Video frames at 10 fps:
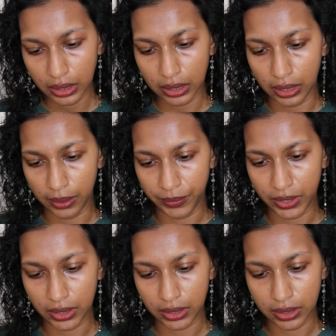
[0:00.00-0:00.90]

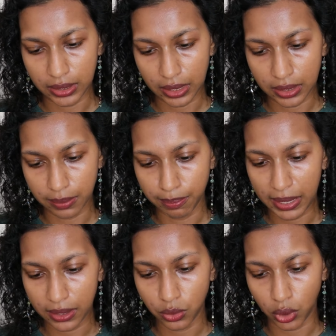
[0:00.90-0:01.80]
And then it says
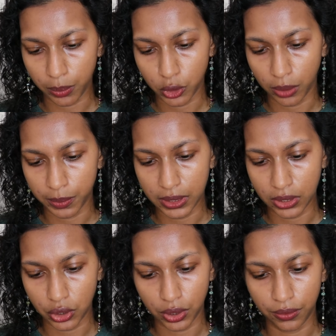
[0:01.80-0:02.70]
Mega Drop Shop
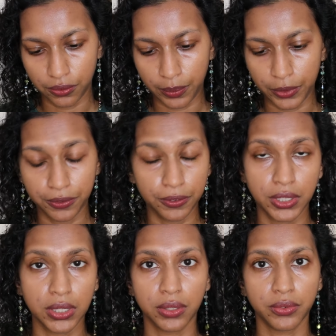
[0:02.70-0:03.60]
Edition from the
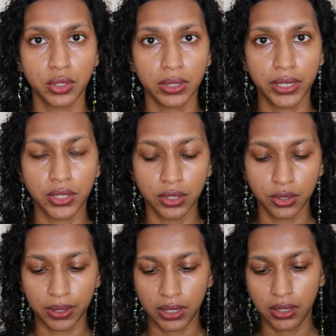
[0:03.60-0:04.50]
15th of July to the
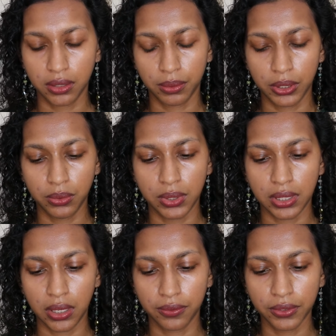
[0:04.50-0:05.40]
28th, where you
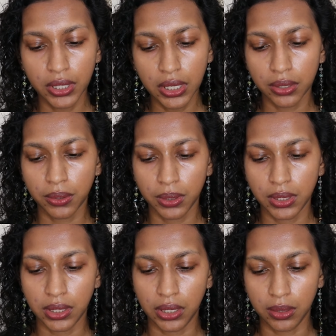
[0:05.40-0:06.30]
save 30
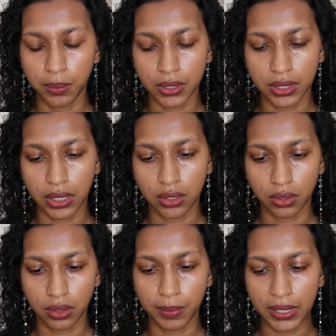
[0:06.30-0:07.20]
to 80%
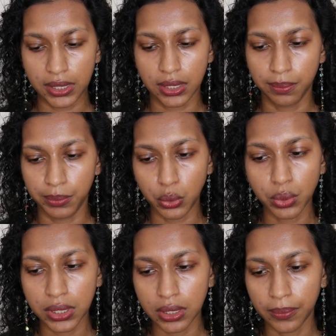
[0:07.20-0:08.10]
on the best in
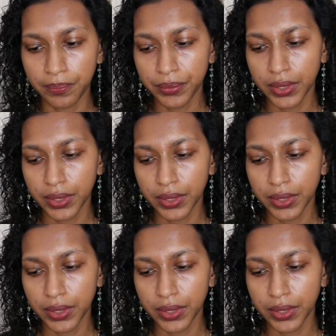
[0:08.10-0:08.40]
beauty.